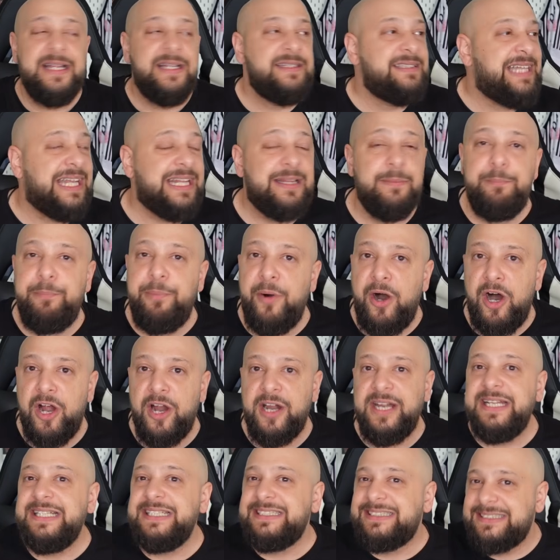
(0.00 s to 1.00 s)
That
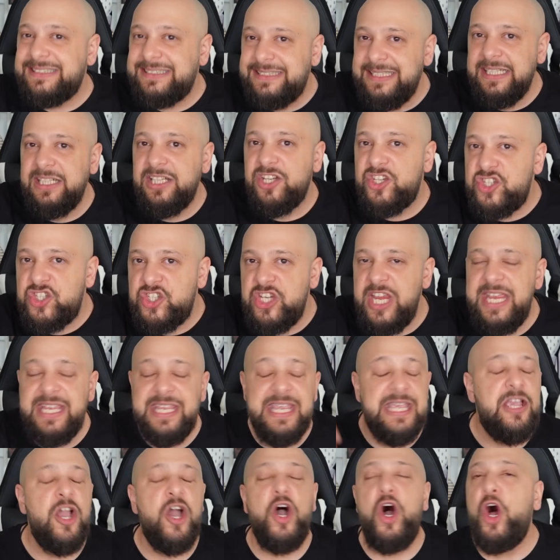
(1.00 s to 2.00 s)
bar is still
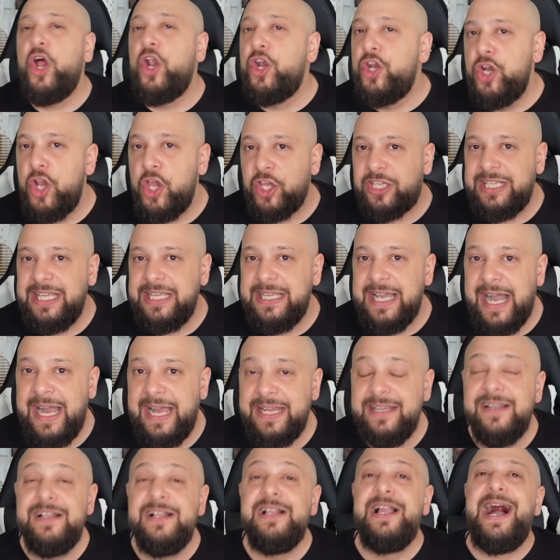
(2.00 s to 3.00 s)
shaking. Unlucky
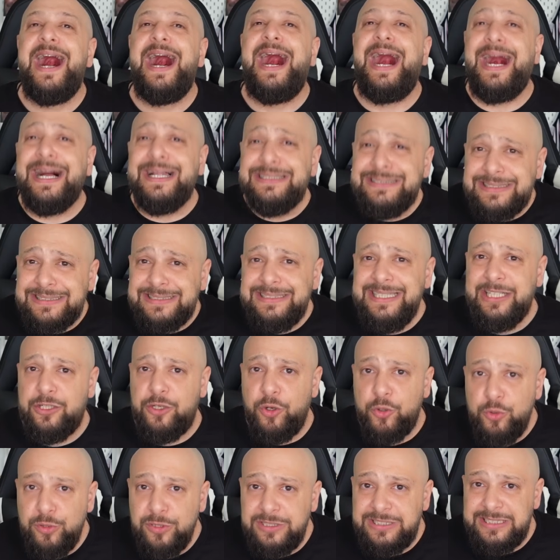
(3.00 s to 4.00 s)
guy. Hans
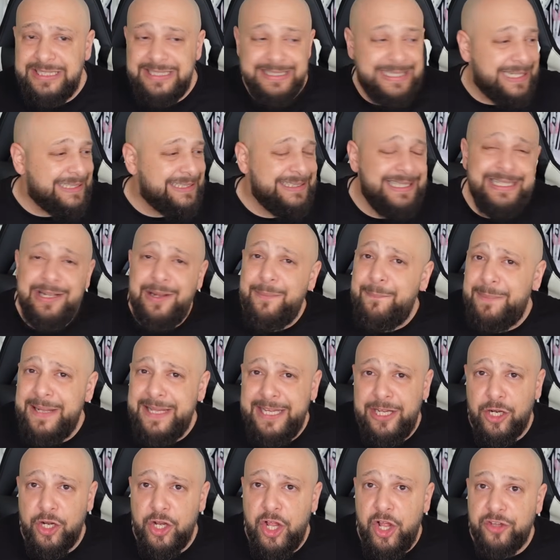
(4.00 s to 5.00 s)
Nicolussi that didn't
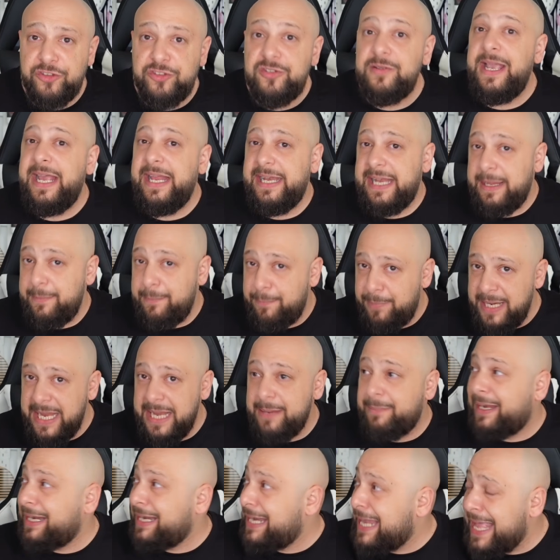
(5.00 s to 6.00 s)
play a lot. And I
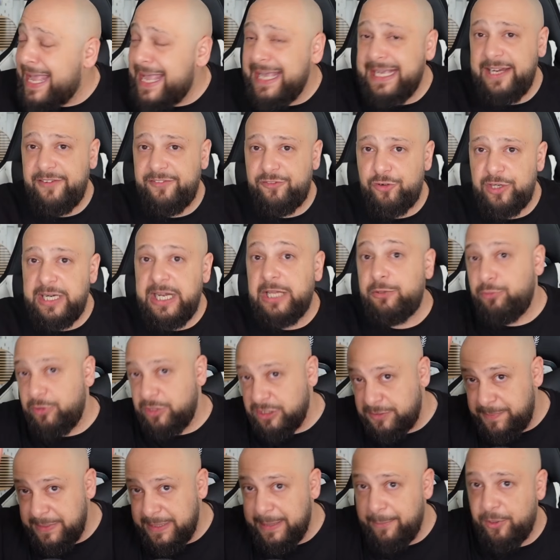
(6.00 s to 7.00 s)
blame Allegri for that. We'll
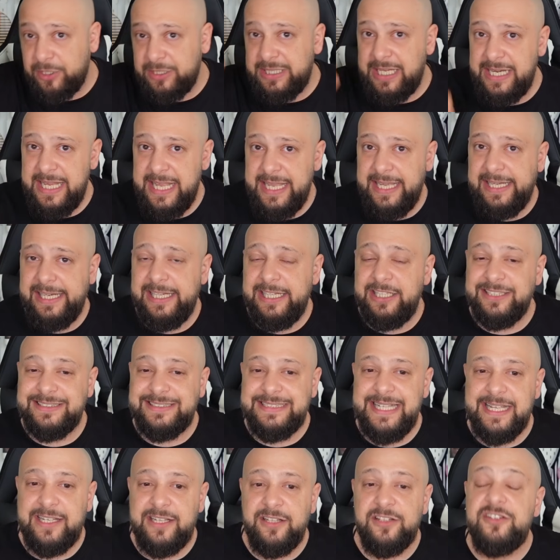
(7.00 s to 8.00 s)
speak about Allegri in a
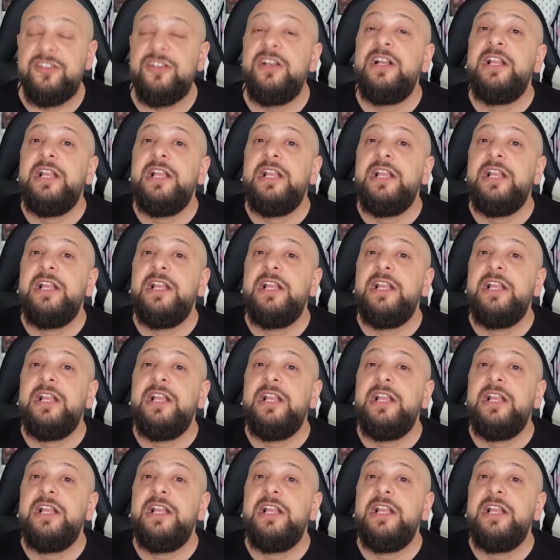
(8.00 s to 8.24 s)
second.